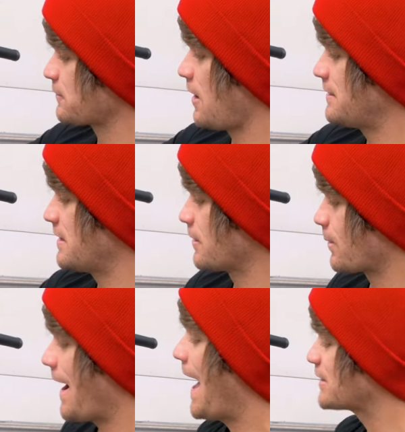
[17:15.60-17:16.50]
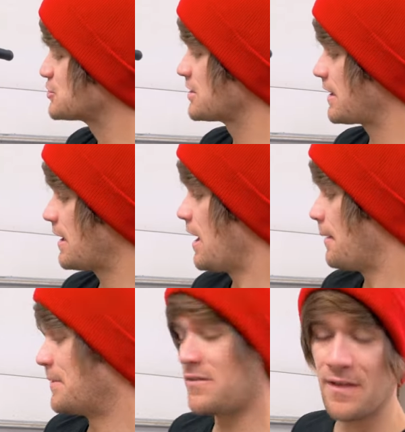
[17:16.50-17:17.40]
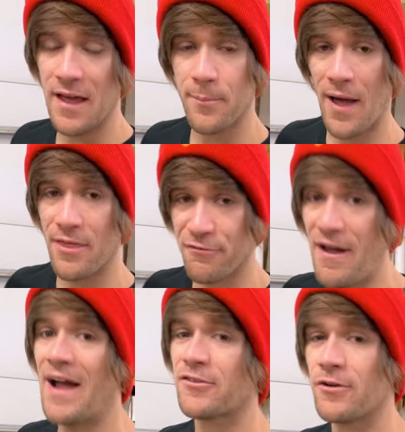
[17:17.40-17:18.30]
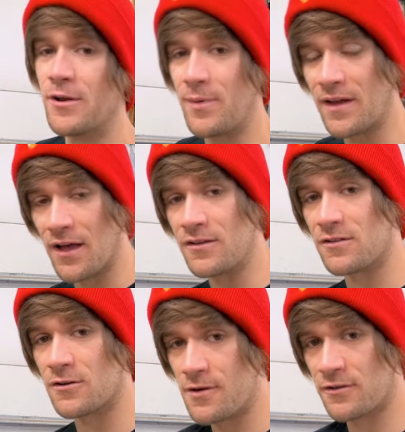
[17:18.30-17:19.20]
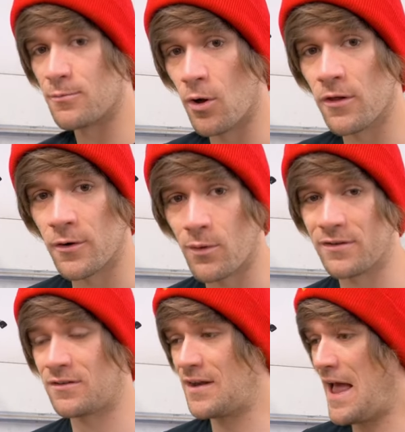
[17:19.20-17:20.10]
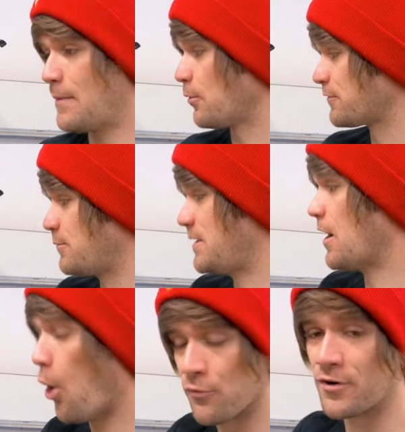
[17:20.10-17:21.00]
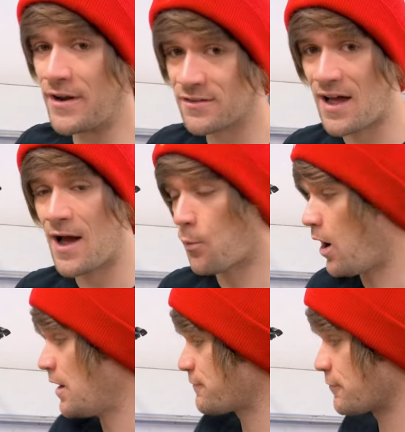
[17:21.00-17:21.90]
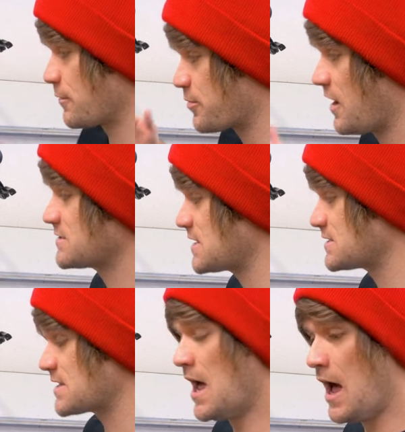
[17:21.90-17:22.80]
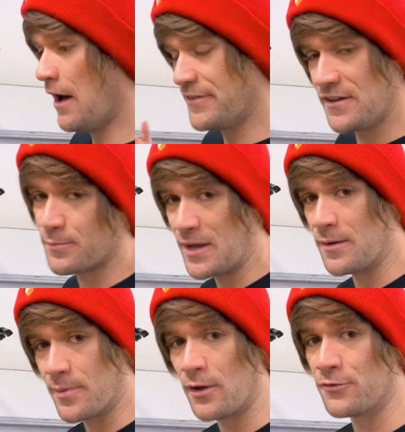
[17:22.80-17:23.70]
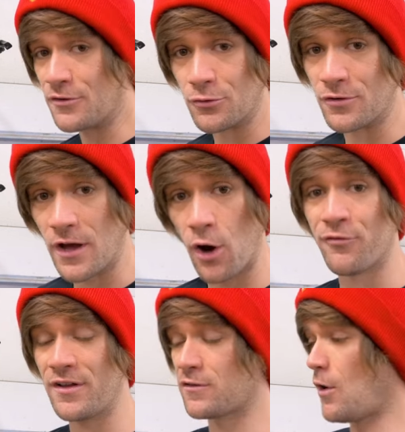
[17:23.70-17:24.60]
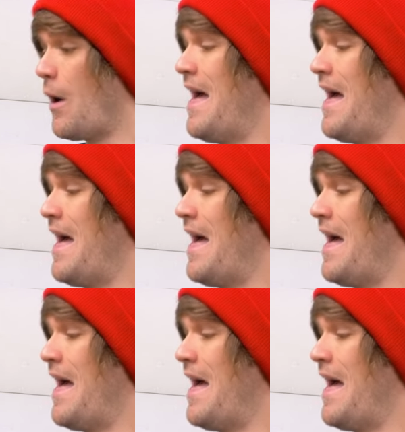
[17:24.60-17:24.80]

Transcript: on here were actually a mistake by the factory, because Chris Moeller wasn't able to be over in Taiwan for the process of these being built due to COVID. So